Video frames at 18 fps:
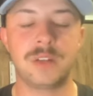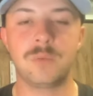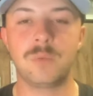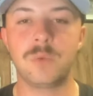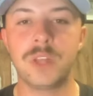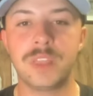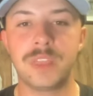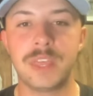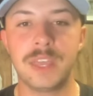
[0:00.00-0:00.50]
and
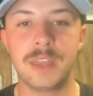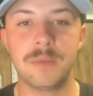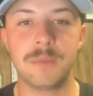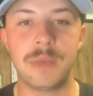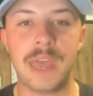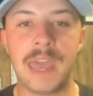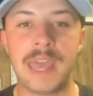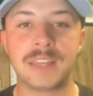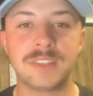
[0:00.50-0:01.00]
with
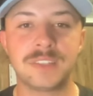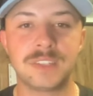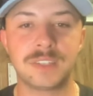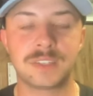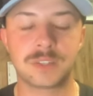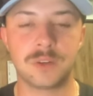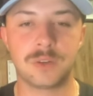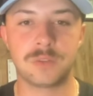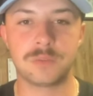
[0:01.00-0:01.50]
him
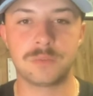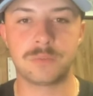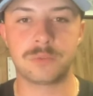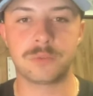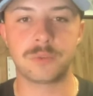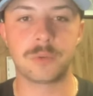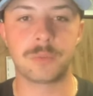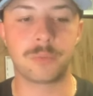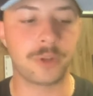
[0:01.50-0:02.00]
exits Colton
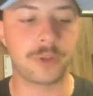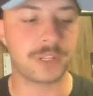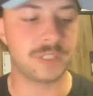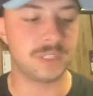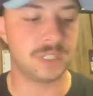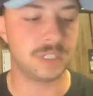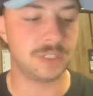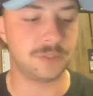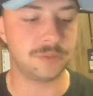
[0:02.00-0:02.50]
Brewer,
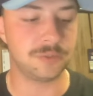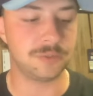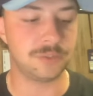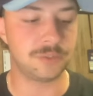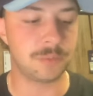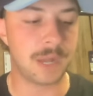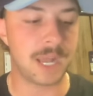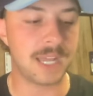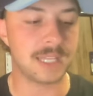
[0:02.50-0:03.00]
brings in Drew
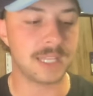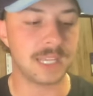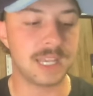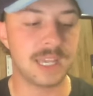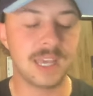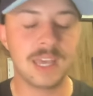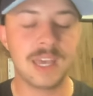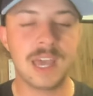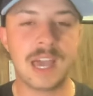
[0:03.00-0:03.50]
Smyly.